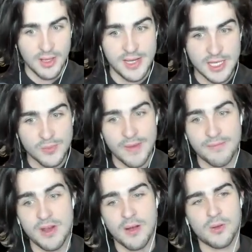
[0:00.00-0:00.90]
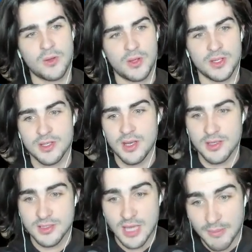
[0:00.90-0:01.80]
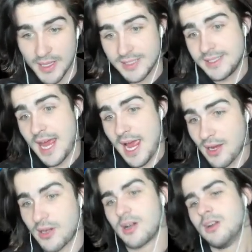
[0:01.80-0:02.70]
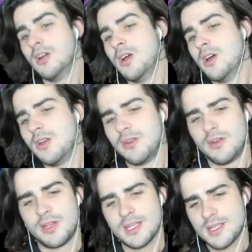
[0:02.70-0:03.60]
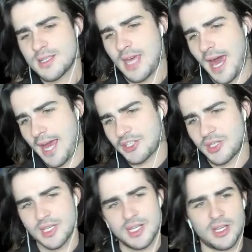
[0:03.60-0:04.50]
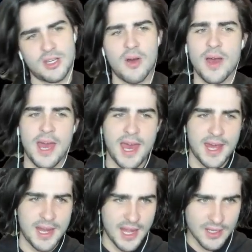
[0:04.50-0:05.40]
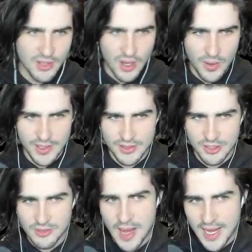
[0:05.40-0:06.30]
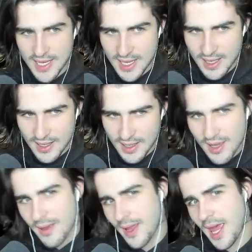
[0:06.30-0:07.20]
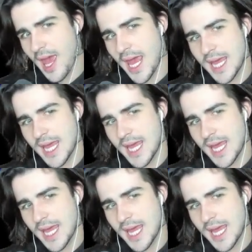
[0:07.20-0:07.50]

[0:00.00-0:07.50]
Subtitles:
Next we have Knuckle sub Dagger. This is actually going to go ahead and go into my A